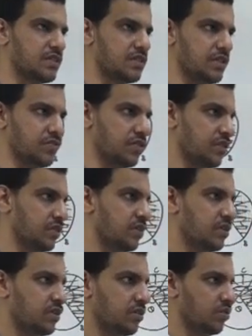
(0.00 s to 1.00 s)
is given,
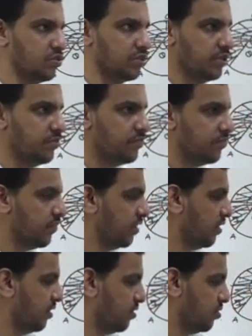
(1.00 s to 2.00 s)
okay.
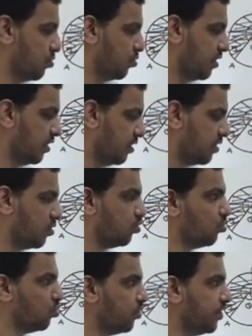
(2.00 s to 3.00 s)
So here
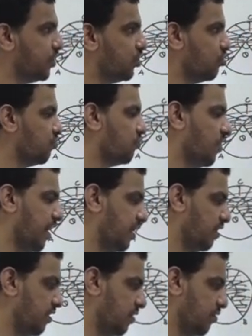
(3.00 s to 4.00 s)
no need to
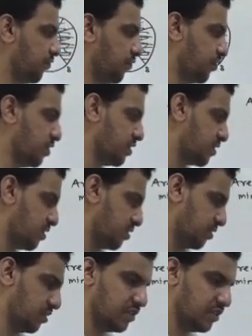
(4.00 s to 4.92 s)
find first